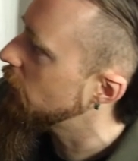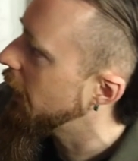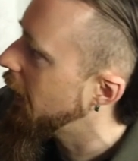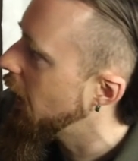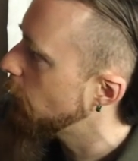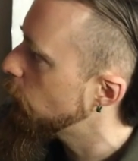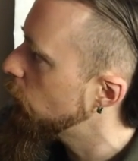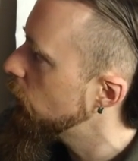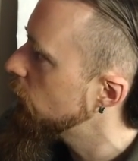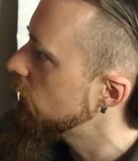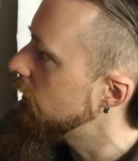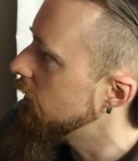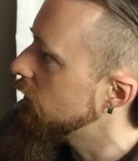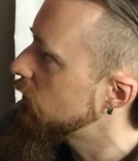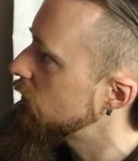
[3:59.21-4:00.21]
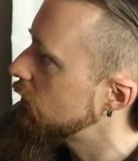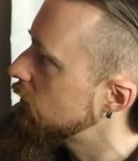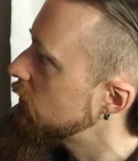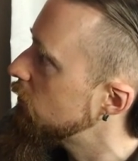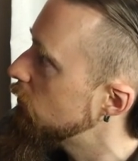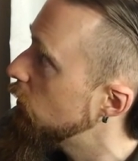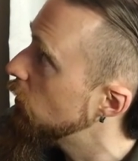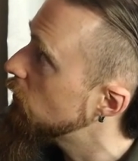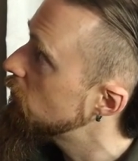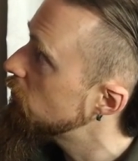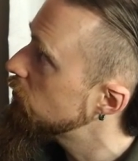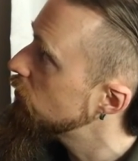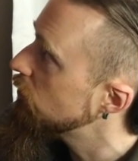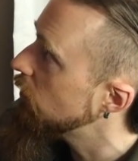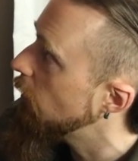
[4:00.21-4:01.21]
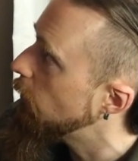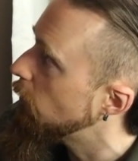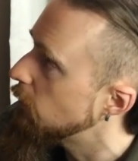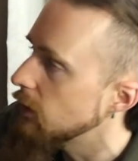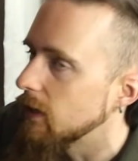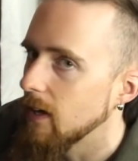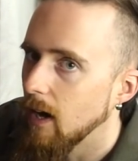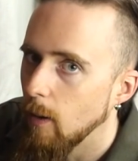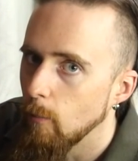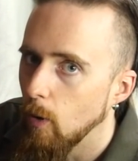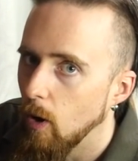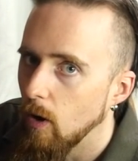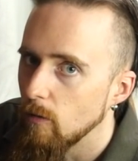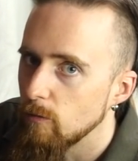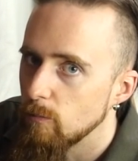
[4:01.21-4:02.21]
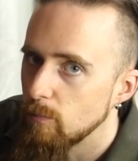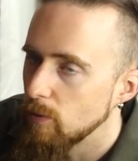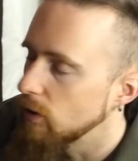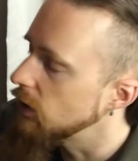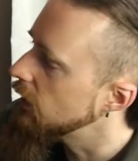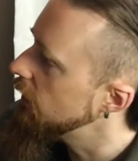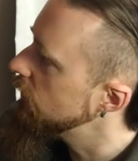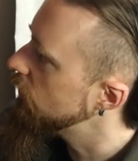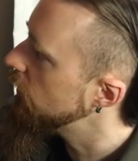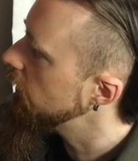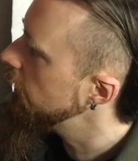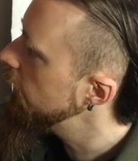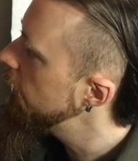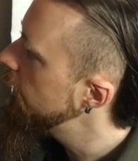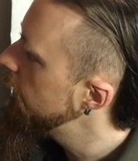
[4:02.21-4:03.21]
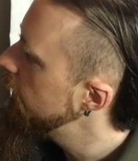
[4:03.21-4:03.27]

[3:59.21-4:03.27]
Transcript: with a hammer, this would probably come off pretty easily.